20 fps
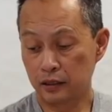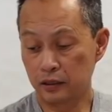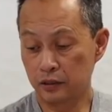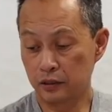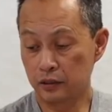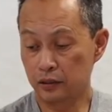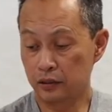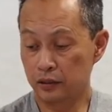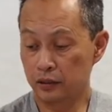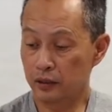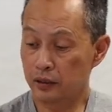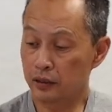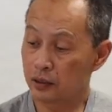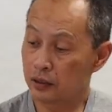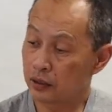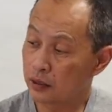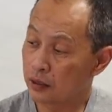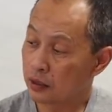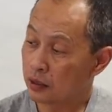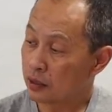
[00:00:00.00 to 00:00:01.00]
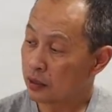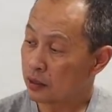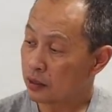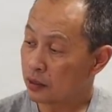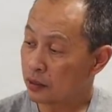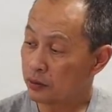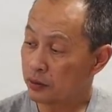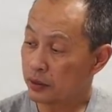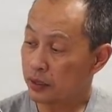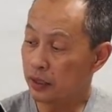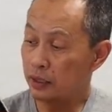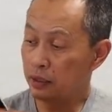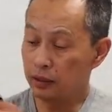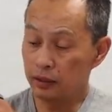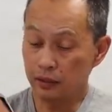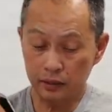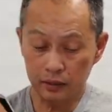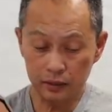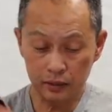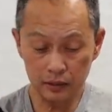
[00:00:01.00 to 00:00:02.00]
are go in
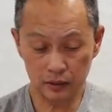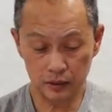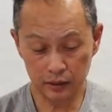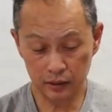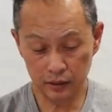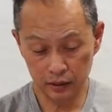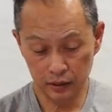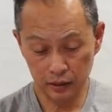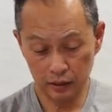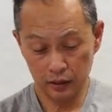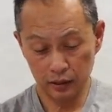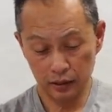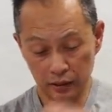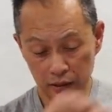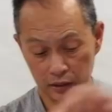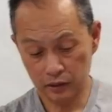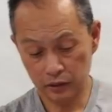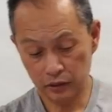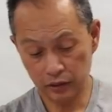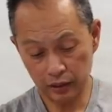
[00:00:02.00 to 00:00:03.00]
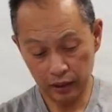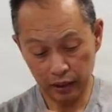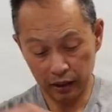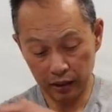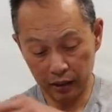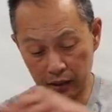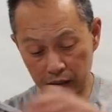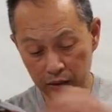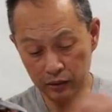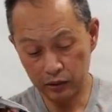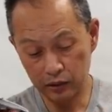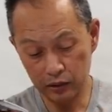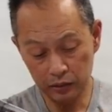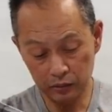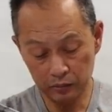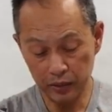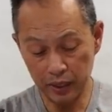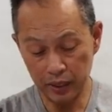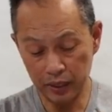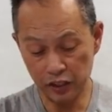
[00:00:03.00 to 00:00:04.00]
here. So you gotta
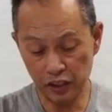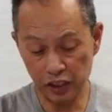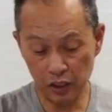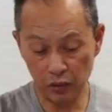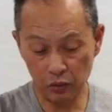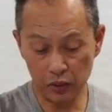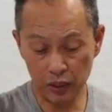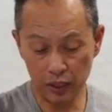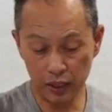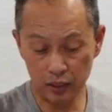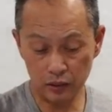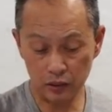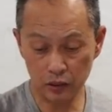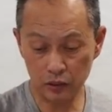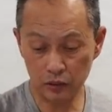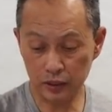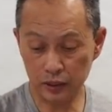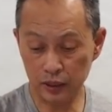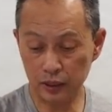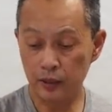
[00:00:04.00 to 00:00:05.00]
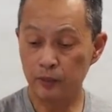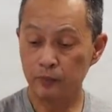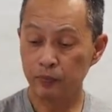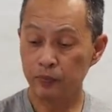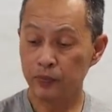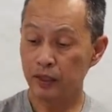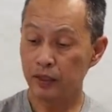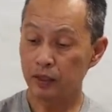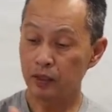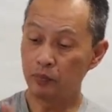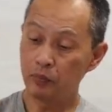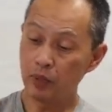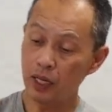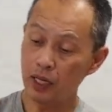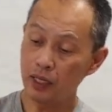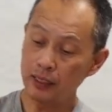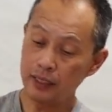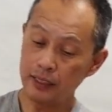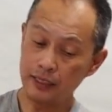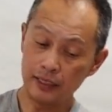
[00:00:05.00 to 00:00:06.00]
manage that wire to go in there. The
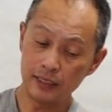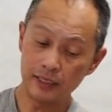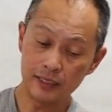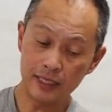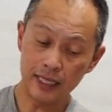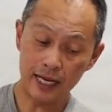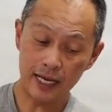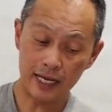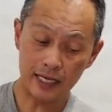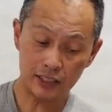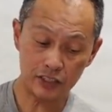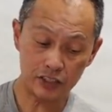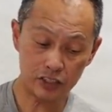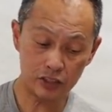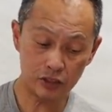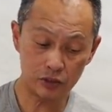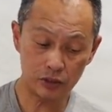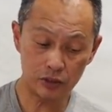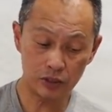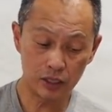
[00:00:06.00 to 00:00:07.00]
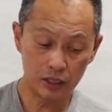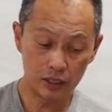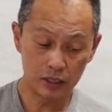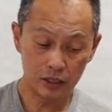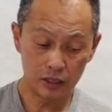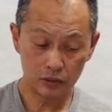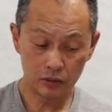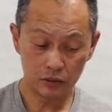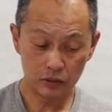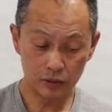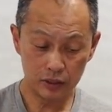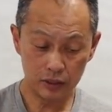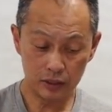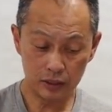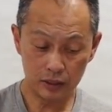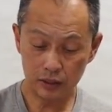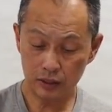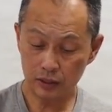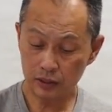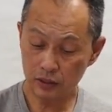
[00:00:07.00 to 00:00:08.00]
body is attached to
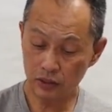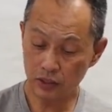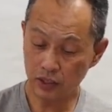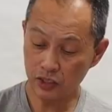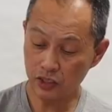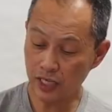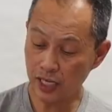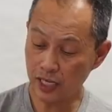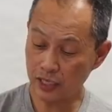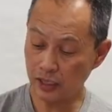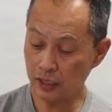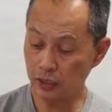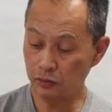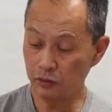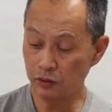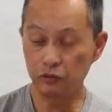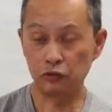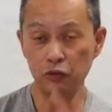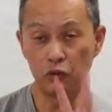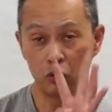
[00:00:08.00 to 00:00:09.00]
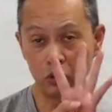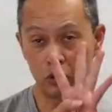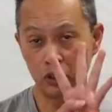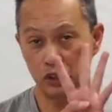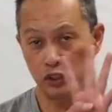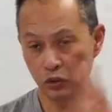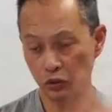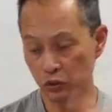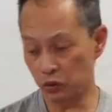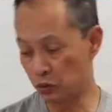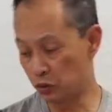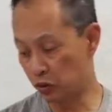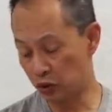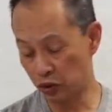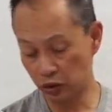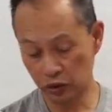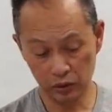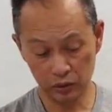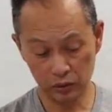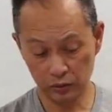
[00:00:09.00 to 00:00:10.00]
the, the chassis with four
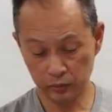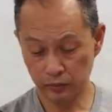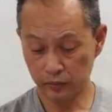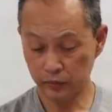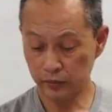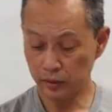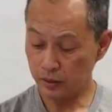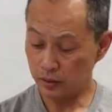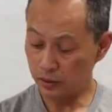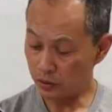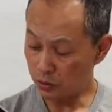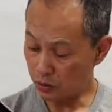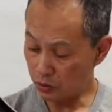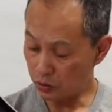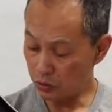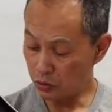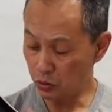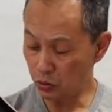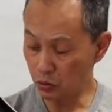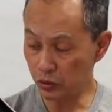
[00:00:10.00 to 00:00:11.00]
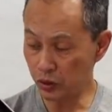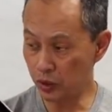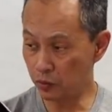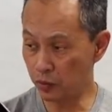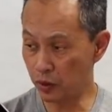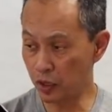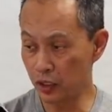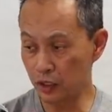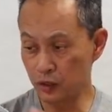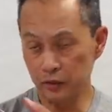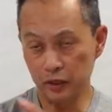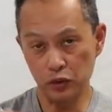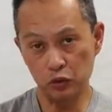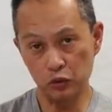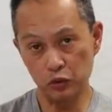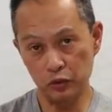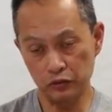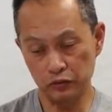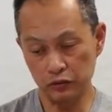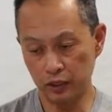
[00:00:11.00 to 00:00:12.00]
screws. So two in the bottom and two
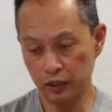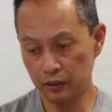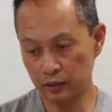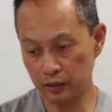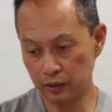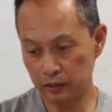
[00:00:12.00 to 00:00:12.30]
in front.